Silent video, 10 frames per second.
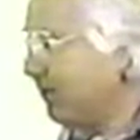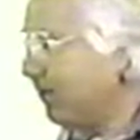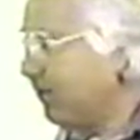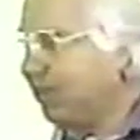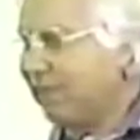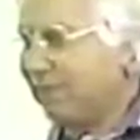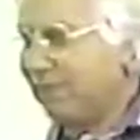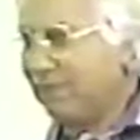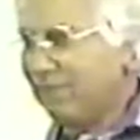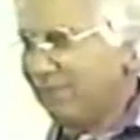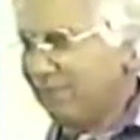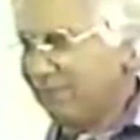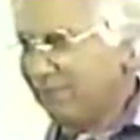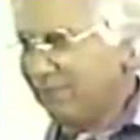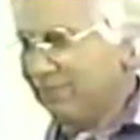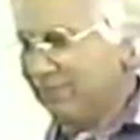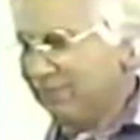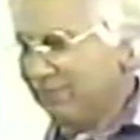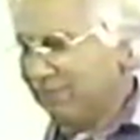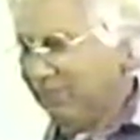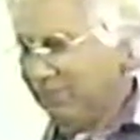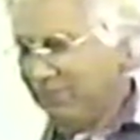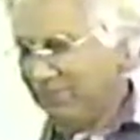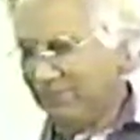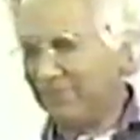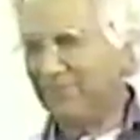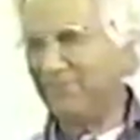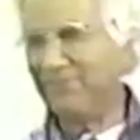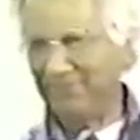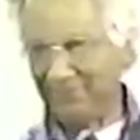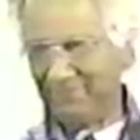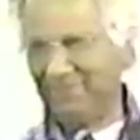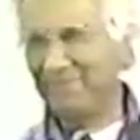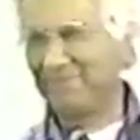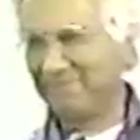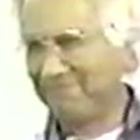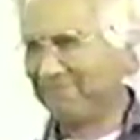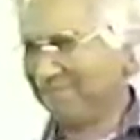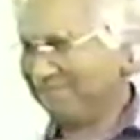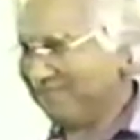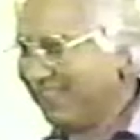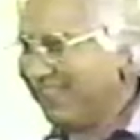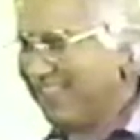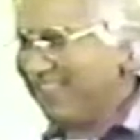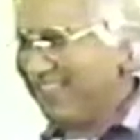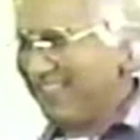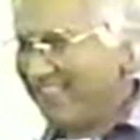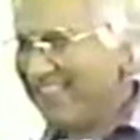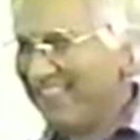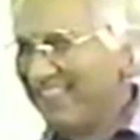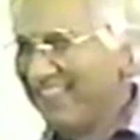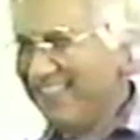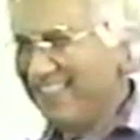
In other words, he did not know really what that's, that's right.